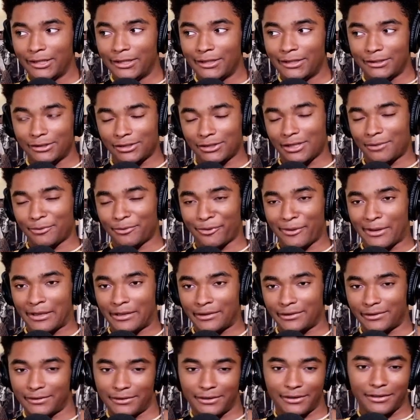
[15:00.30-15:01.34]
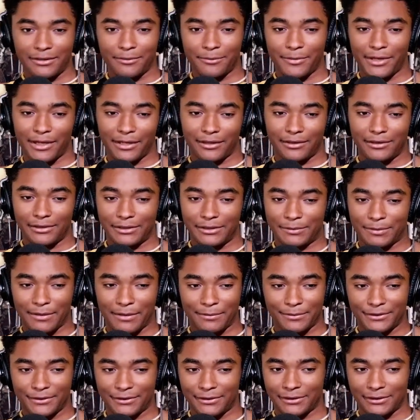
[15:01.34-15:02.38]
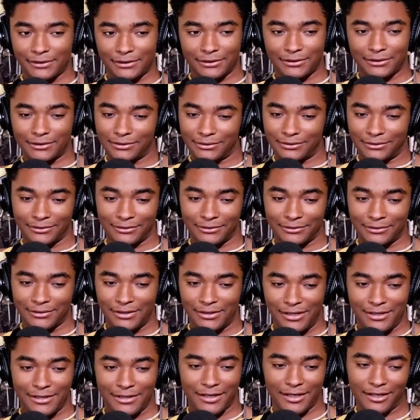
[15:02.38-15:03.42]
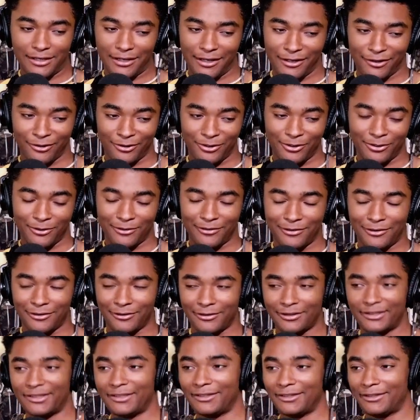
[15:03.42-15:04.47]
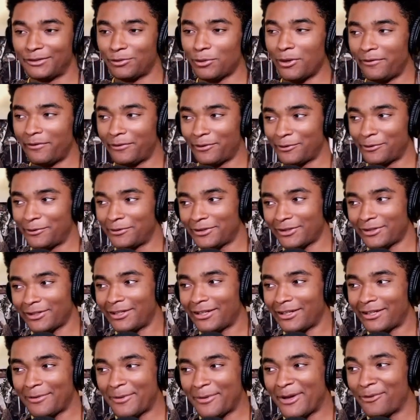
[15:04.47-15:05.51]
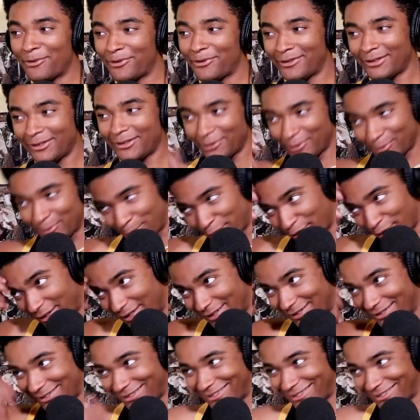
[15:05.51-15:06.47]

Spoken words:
Ja Morant is gonna come back, and he's probably just gonna. Yeah, I don't know. All the 12-year-olds are going to come out with their little braids.